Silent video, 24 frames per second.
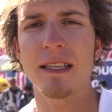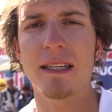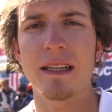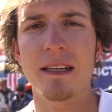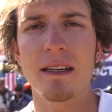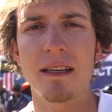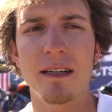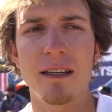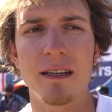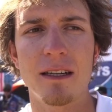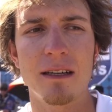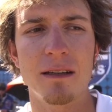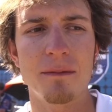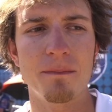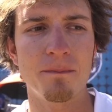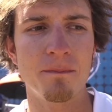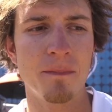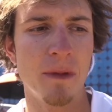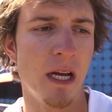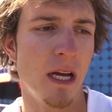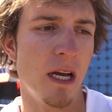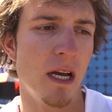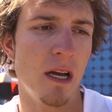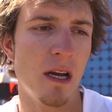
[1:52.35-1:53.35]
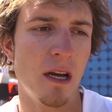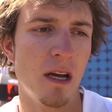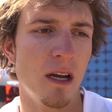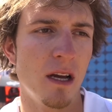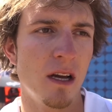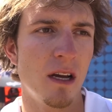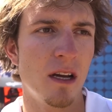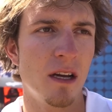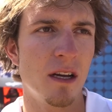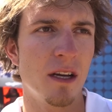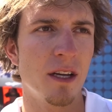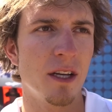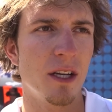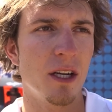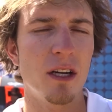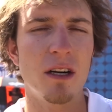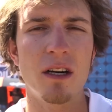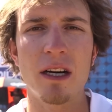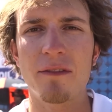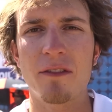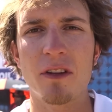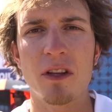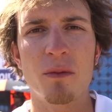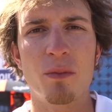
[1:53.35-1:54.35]
and um, you know,
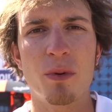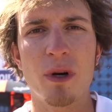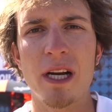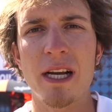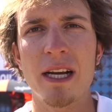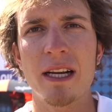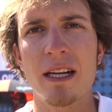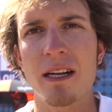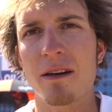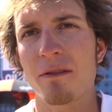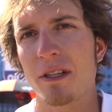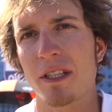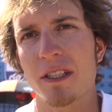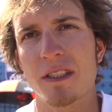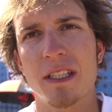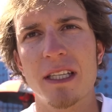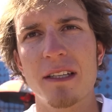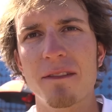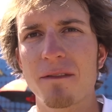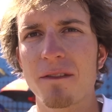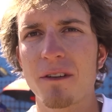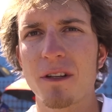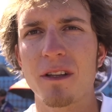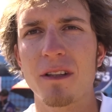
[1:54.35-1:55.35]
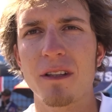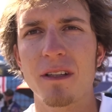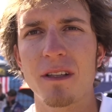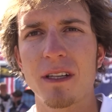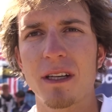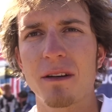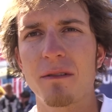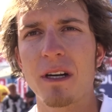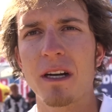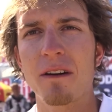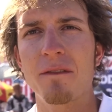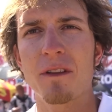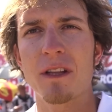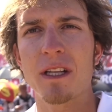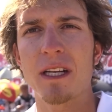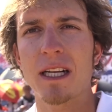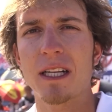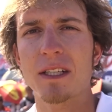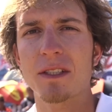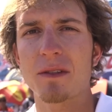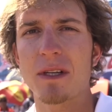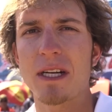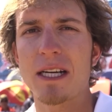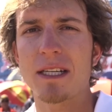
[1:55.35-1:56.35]
after the break, now we just get, for, get ready for the
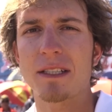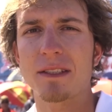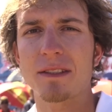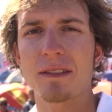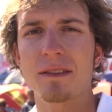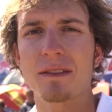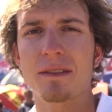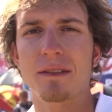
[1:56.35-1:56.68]
next race